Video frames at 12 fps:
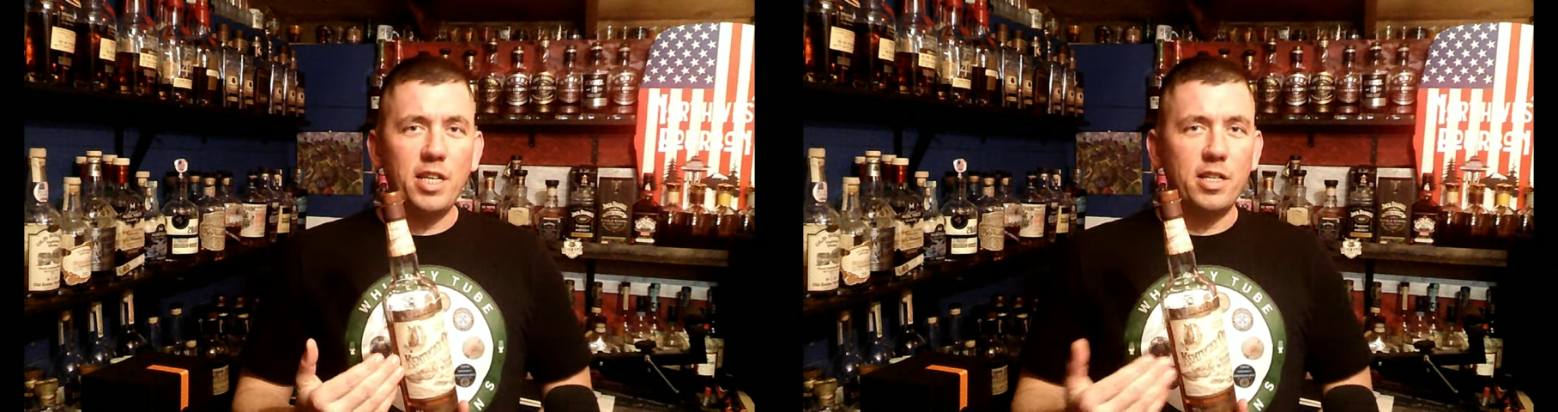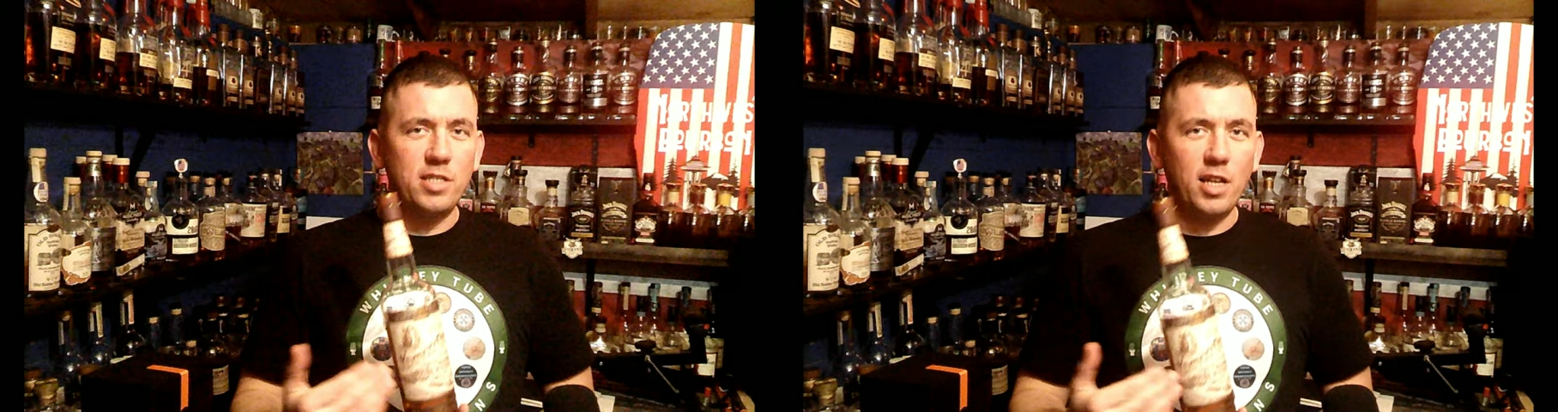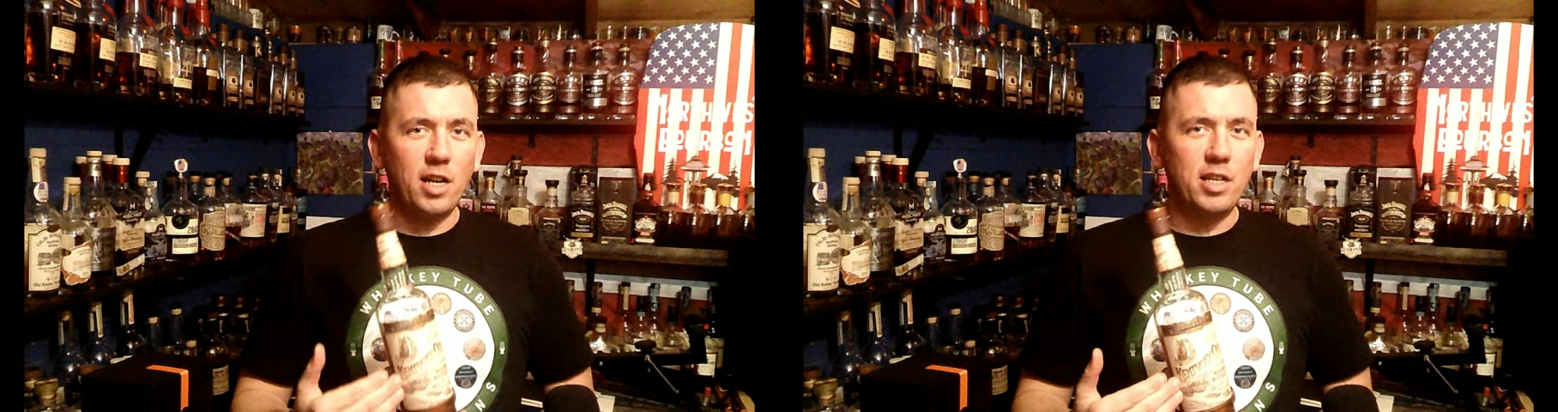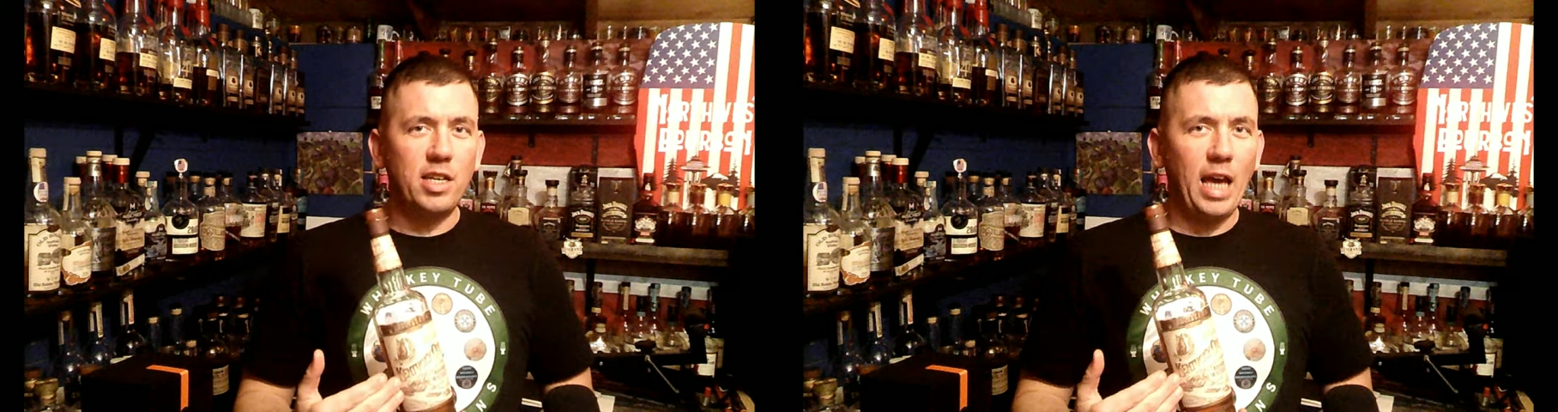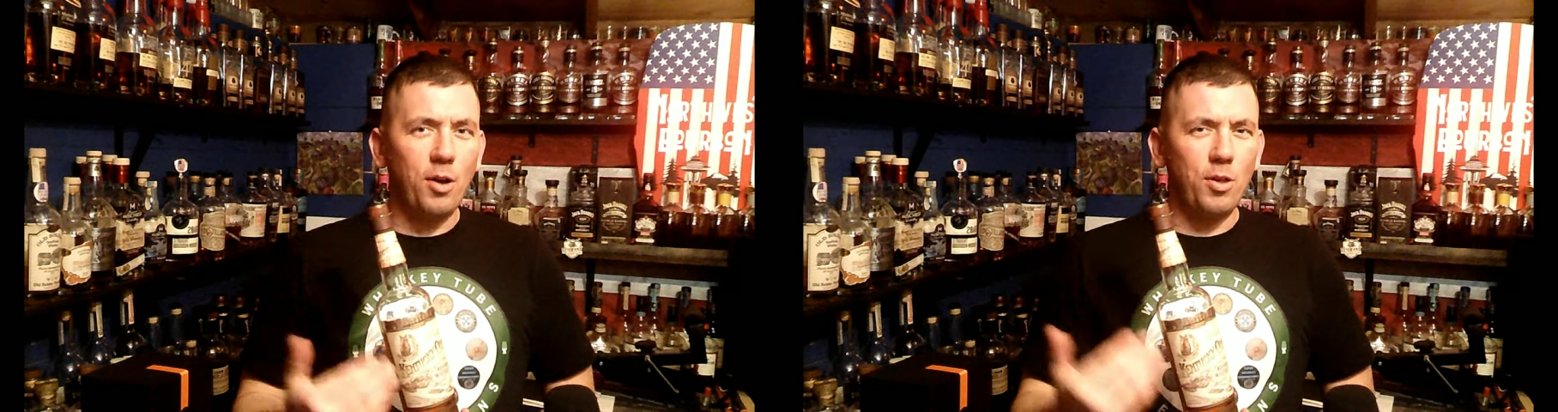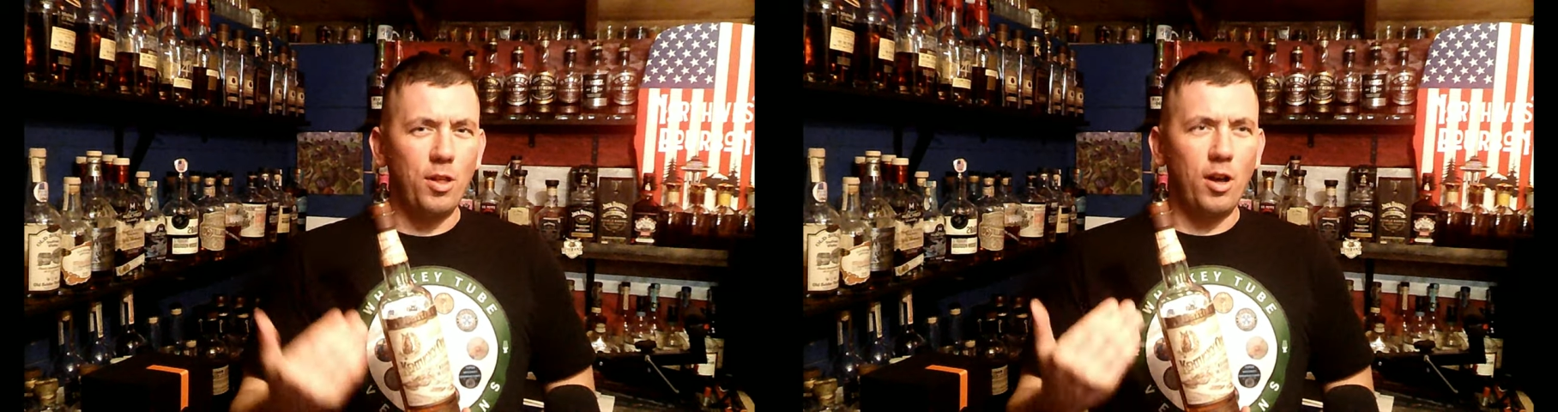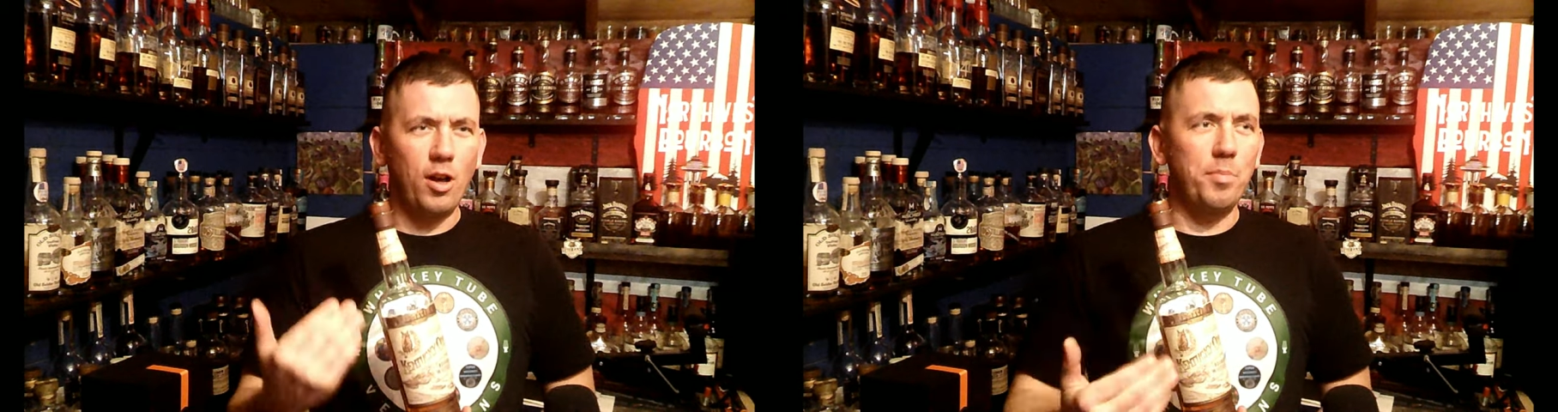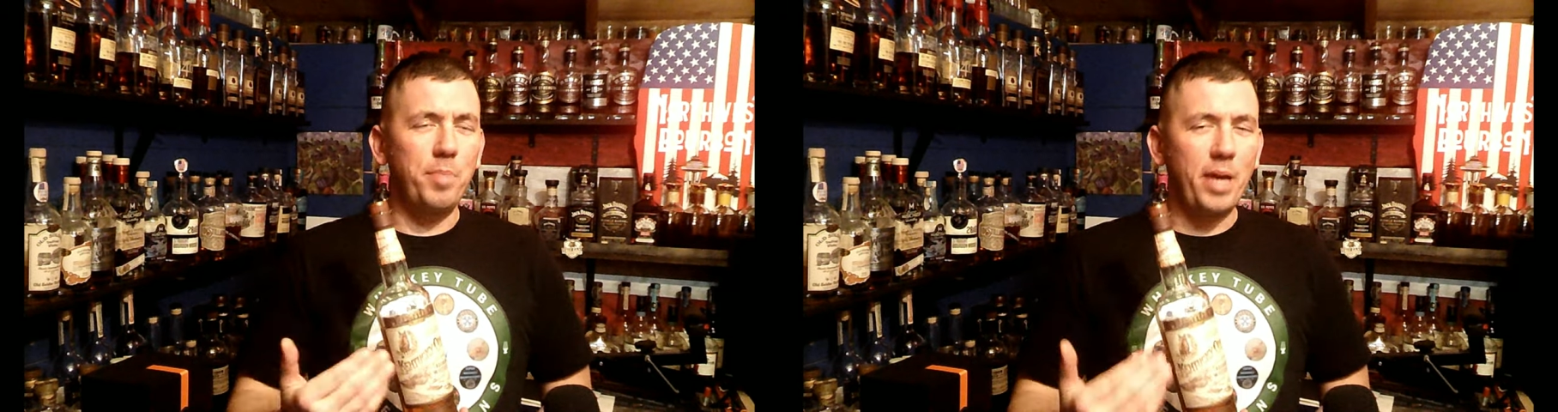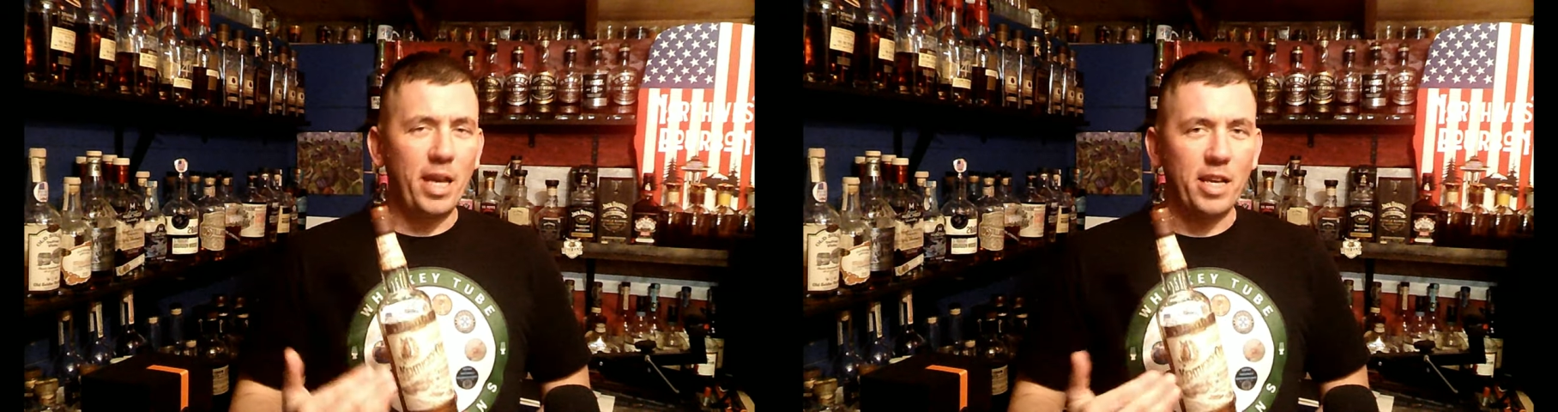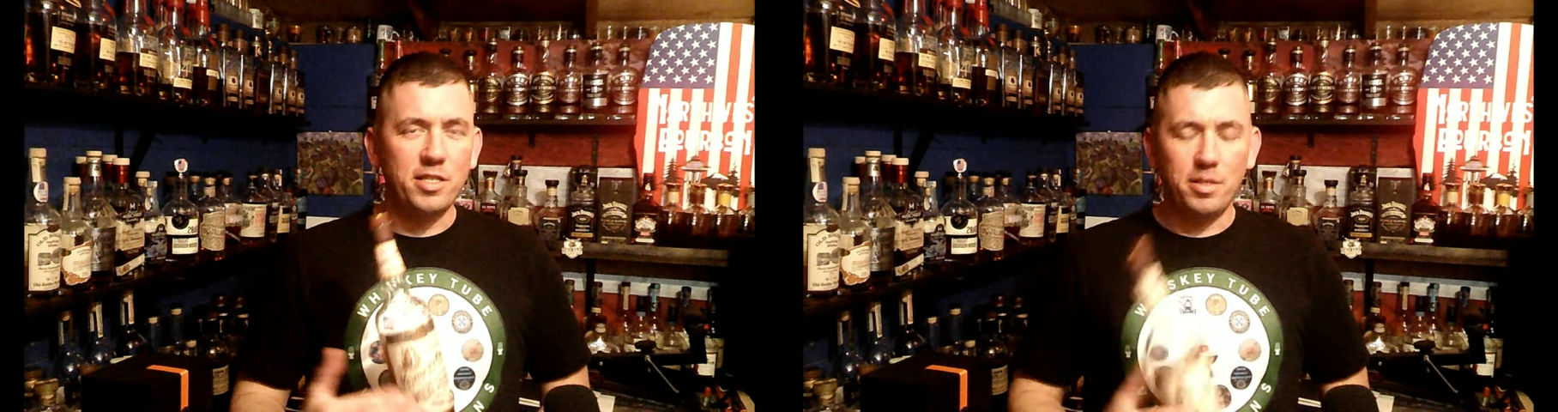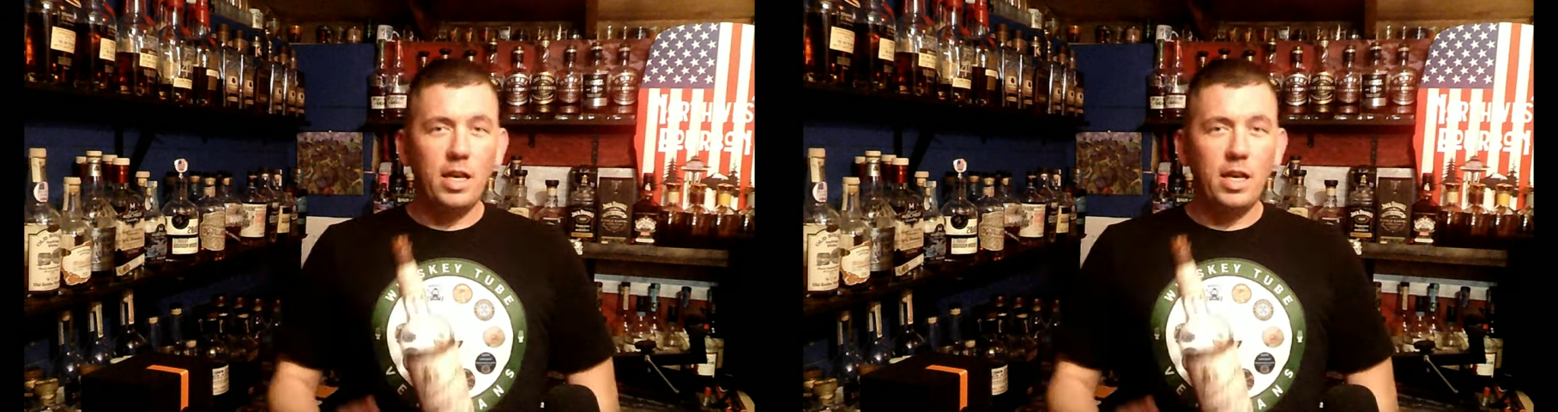Kentucky out on base.